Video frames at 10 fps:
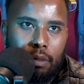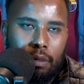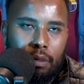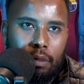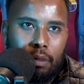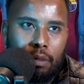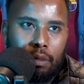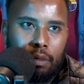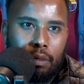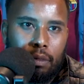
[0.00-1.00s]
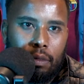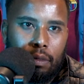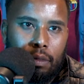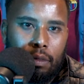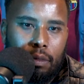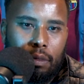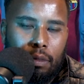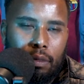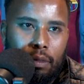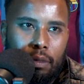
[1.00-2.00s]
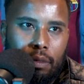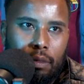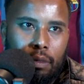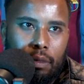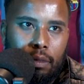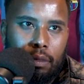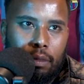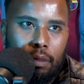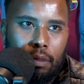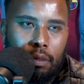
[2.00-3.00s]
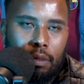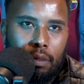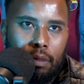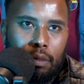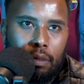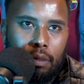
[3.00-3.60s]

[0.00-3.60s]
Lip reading: (not speaking)